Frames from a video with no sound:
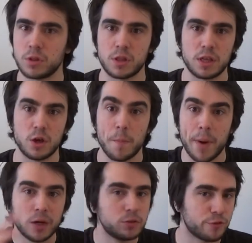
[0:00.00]
the
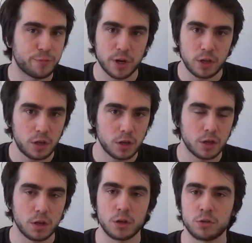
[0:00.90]
amount of money,
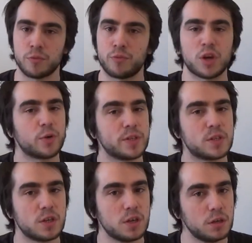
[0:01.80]
the
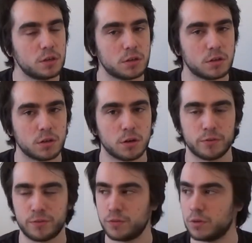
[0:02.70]
frequency
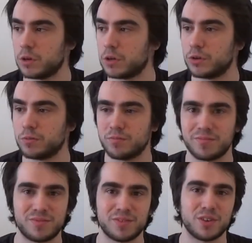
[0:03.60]
of
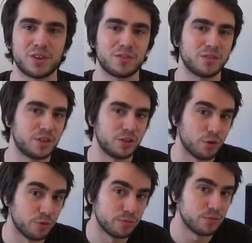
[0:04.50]

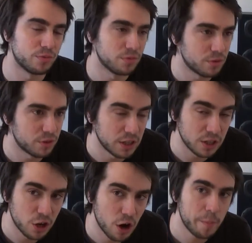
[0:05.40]
the
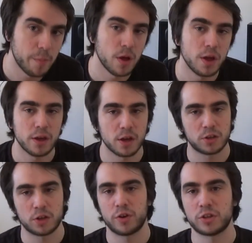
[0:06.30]
income,
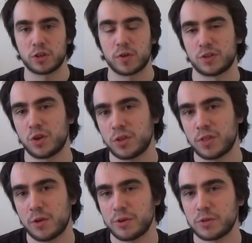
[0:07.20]
etc., etc. So
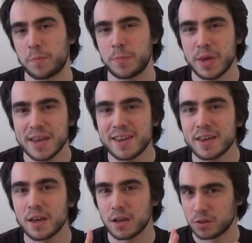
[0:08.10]
there is a big
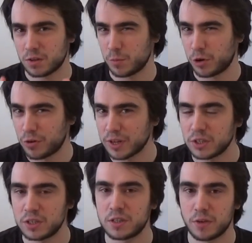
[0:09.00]

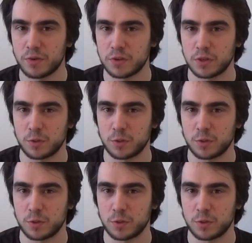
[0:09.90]
democratic deficit